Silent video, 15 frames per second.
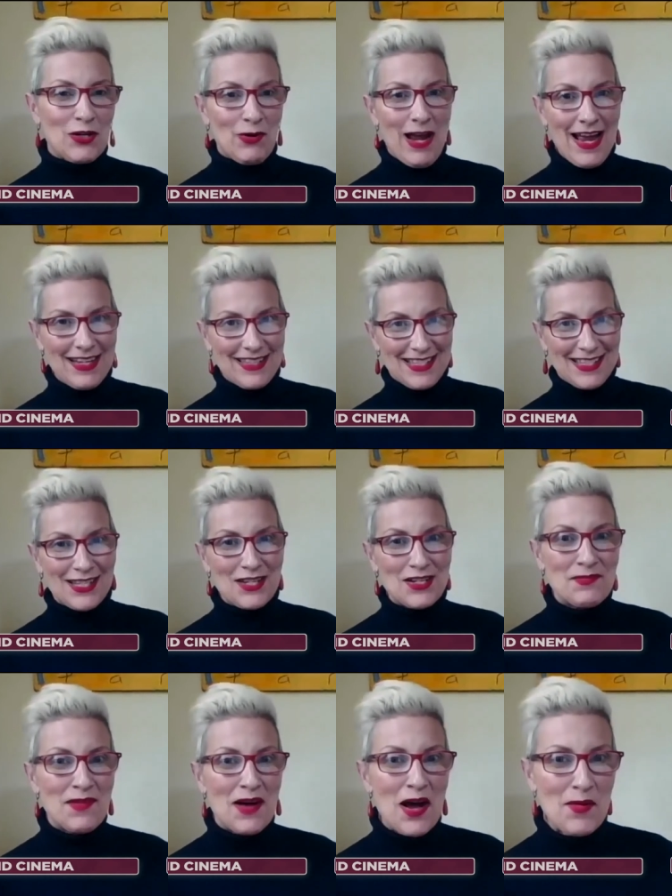Grand
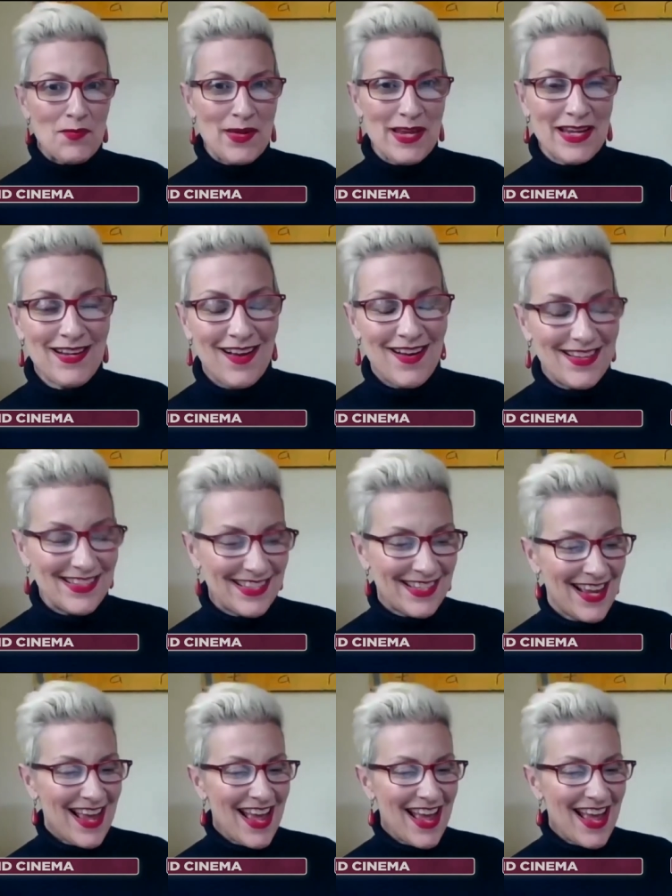Cinema because